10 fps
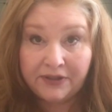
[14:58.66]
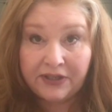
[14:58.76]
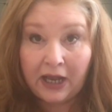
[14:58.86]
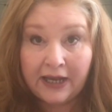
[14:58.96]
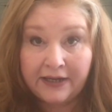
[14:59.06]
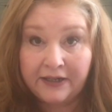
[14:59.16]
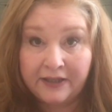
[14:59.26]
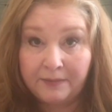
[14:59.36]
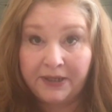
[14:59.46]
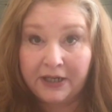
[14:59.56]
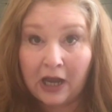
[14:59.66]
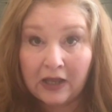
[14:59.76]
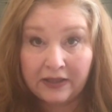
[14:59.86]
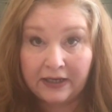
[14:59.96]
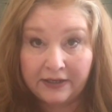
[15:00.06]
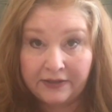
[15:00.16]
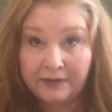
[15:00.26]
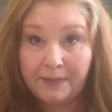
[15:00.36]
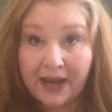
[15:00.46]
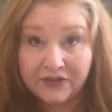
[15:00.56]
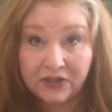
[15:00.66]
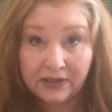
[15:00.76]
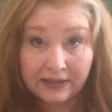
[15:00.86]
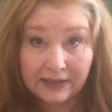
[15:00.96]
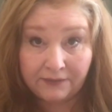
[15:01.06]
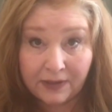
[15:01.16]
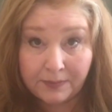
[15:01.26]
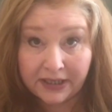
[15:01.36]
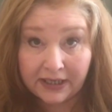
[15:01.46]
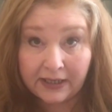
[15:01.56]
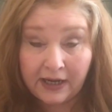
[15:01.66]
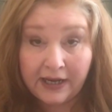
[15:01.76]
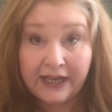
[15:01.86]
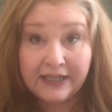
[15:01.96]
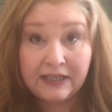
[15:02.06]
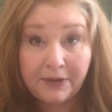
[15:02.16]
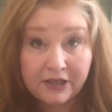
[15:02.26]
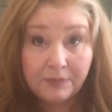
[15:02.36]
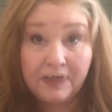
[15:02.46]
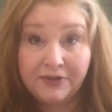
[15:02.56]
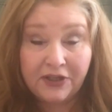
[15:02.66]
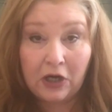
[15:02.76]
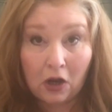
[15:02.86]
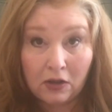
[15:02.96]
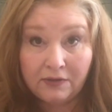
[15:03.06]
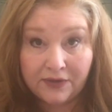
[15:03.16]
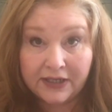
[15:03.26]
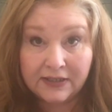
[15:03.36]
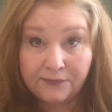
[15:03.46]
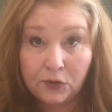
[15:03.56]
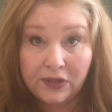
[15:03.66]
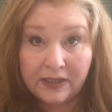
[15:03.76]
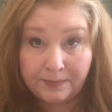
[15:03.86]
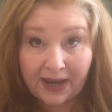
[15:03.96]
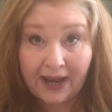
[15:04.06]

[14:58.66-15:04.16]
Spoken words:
with the Ida and the Pingala, the masculine, the feminine. It's supposed to be within all of us, fully